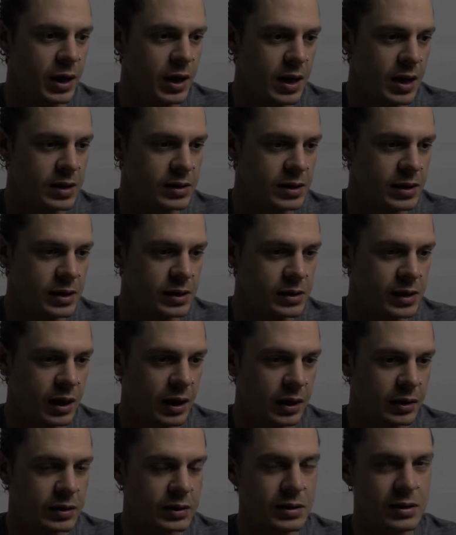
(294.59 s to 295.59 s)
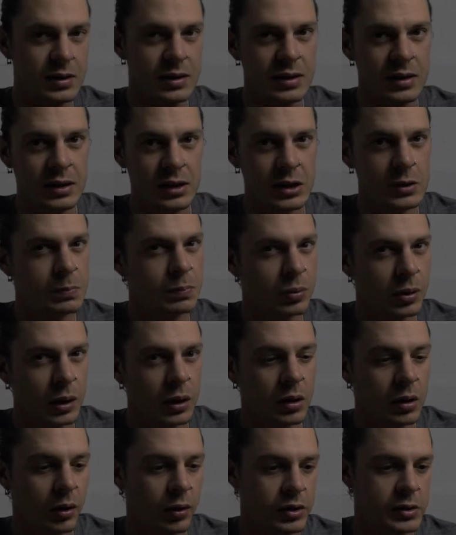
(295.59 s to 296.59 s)
Is it exact? It's pretty
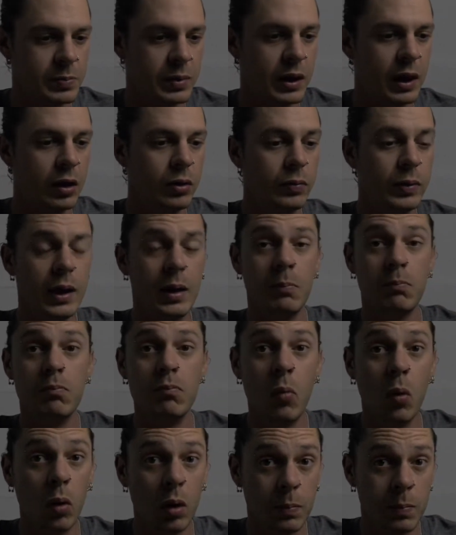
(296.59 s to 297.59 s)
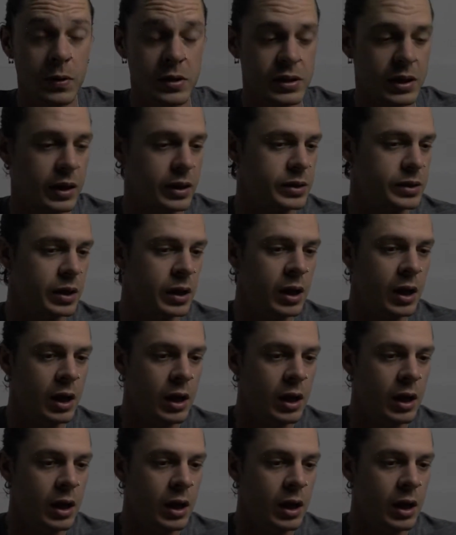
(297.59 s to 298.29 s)
close, but how do we get more precise?